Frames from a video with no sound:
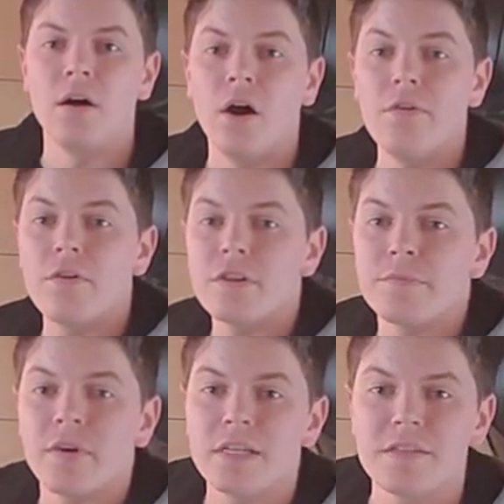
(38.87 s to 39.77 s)
Overall the
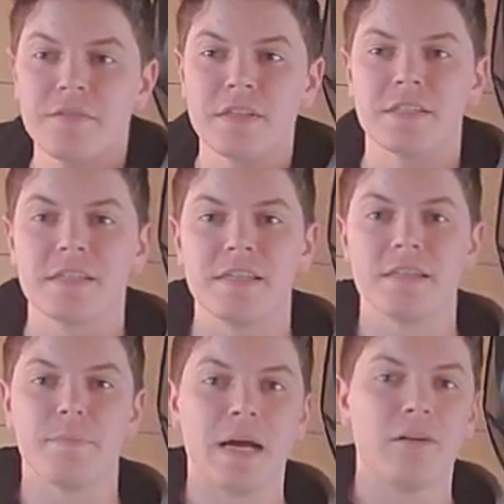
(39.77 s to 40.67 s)
price of this is
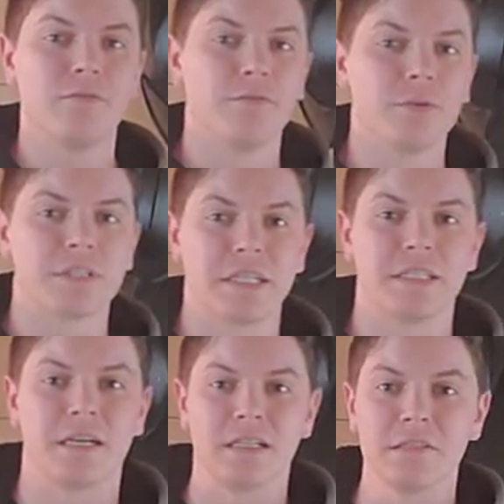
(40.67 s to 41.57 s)
about fourteen
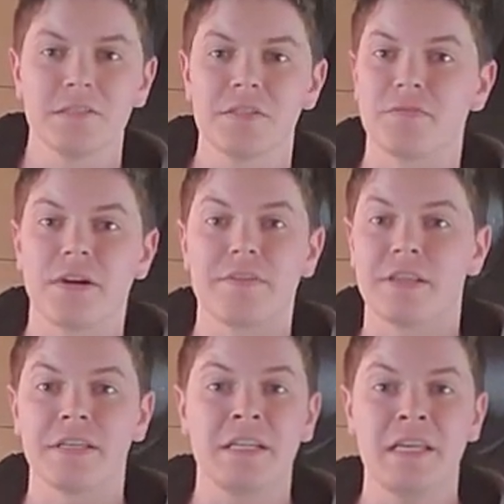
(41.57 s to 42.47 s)
dollars for
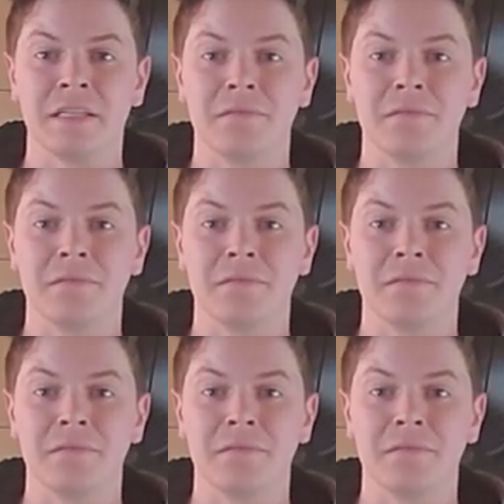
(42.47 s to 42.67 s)
everything you need.